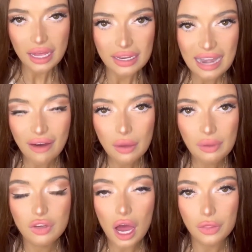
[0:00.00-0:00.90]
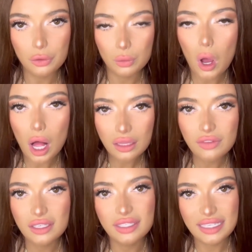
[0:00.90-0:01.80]
Now that we've gone through all of
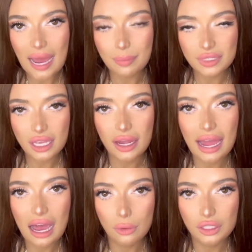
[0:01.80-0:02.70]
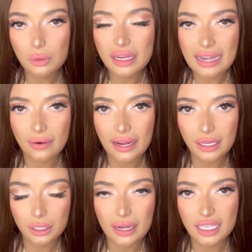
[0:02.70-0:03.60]
the steps on how you can narrate
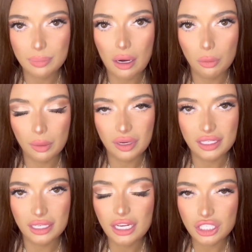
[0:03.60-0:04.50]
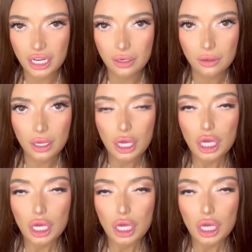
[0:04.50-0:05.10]
your next PowerPoint presentation,